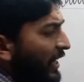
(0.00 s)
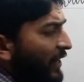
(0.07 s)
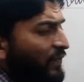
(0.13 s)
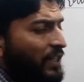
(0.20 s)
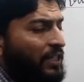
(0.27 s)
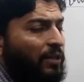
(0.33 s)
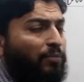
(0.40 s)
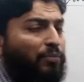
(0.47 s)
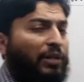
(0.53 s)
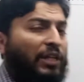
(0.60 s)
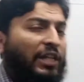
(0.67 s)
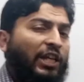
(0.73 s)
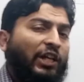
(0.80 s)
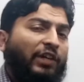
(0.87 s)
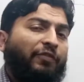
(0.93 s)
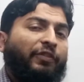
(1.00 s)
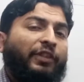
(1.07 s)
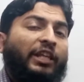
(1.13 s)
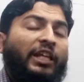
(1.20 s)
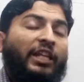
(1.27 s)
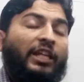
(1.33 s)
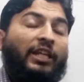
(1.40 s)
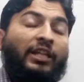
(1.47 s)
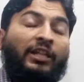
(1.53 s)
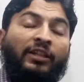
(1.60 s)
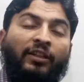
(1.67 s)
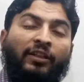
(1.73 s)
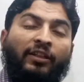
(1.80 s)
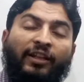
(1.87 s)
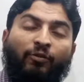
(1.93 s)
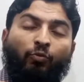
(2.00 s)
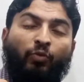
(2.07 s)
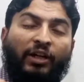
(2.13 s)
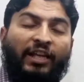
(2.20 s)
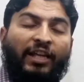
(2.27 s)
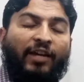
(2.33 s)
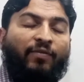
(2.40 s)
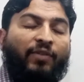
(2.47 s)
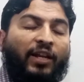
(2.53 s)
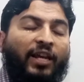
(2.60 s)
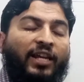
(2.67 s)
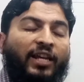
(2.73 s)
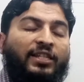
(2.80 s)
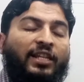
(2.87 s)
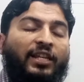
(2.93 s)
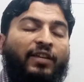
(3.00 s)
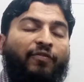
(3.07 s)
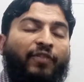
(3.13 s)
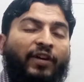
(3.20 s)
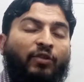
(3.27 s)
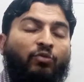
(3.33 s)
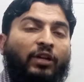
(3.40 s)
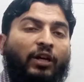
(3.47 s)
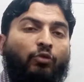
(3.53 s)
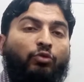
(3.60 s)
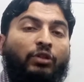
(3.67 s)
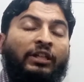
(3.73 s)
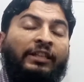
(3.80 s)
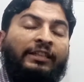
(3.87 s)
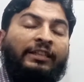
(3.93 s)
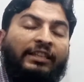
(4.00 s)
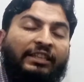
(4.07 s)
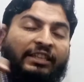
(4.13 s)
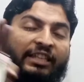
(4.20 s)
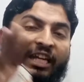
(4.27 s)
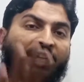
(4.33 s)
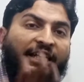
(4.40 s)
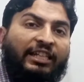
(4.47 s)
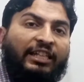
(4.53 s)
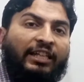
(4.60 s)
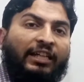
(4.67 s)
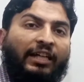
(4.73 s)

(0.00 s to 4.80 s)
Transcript: gives us a meaning of theory. Then whatever he found out, that